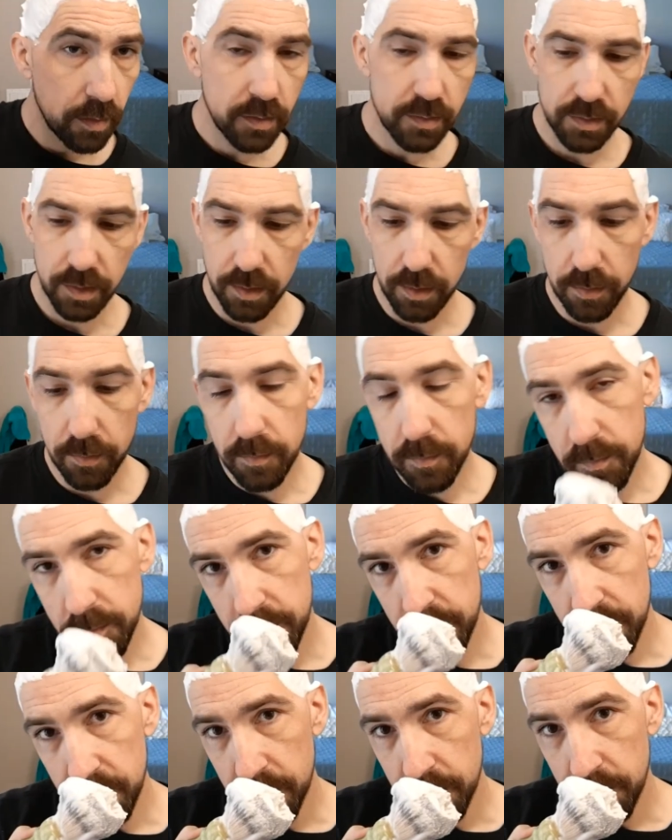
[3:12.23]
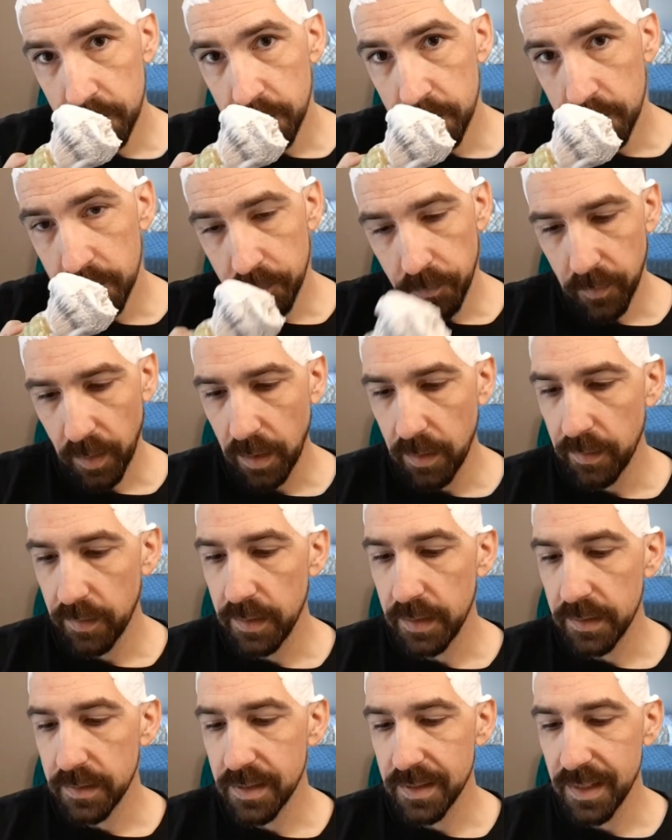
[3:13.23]
So
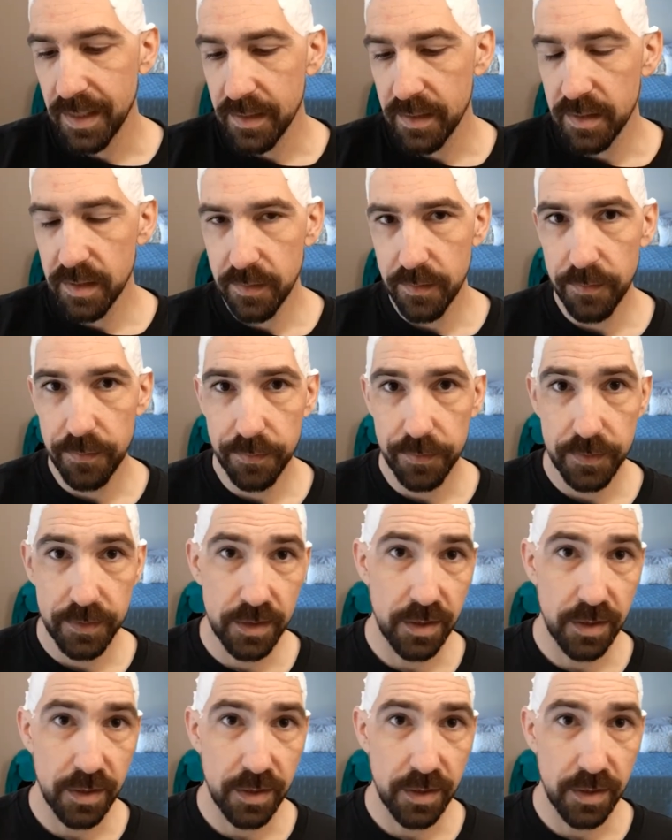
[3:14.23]
the scent of